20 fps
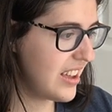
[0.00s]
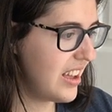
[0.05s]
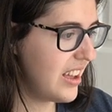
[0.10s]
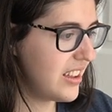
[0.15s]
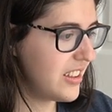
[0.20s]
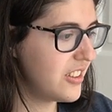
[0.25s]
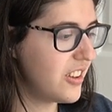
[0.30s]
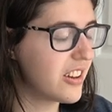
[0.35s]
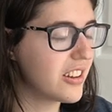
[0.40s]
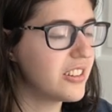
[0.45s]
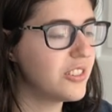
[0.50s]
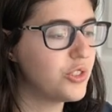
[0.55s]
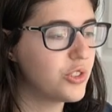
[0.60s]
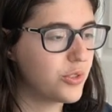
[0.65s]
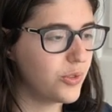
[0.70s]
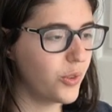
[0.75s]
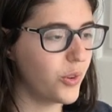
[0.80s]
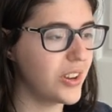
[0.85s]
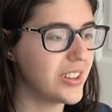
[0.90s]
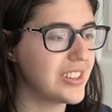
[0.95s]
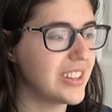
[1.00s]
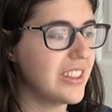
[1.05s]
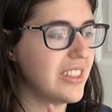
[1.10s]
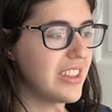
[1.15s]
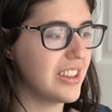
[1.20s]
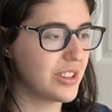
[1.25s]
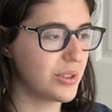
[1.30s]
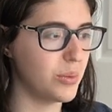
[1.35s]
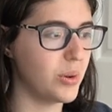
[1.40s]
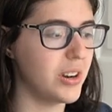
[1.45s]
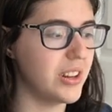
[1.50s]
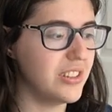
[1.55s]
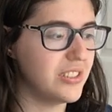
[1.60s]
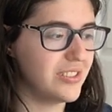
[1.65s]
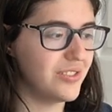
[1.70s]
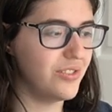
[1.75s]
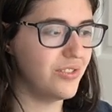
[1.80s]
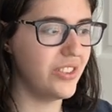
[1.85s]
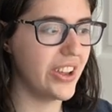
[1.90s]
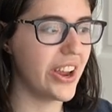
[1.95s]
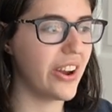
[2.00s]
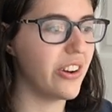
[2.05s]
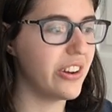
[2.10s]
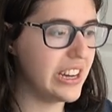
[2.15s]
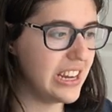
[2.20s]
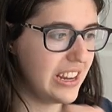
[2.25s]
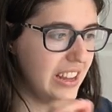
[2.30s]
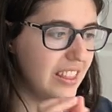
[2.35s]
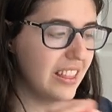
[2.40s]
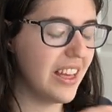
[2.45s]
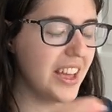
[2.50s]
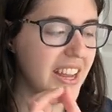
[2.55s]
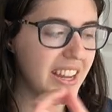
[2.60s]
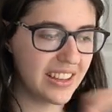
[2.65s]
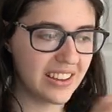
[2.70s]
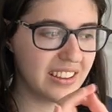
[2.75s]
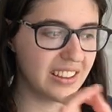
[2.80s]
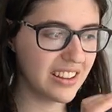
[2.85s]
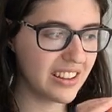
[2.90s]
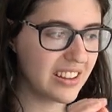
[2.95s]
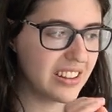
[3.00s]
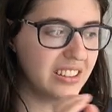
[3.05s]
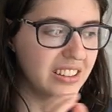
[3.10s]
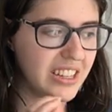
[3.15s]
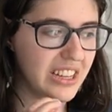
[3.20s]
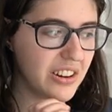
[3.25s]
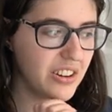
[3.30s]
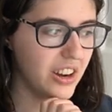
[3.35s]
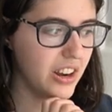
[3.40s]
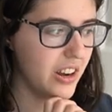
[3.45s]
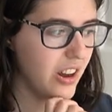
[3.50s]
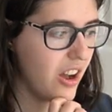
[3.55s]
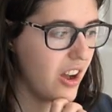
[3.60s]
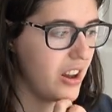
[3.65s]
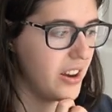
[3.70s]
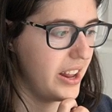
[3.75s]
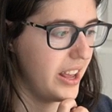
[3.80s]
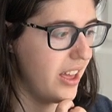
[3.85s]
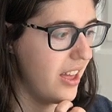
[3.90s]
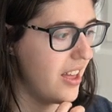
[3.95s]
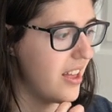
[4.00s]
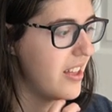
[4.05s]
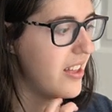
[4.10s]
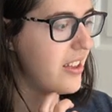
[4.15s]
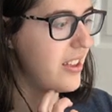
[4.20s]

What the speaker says: Youngin's voice in this one is very like clear and on it.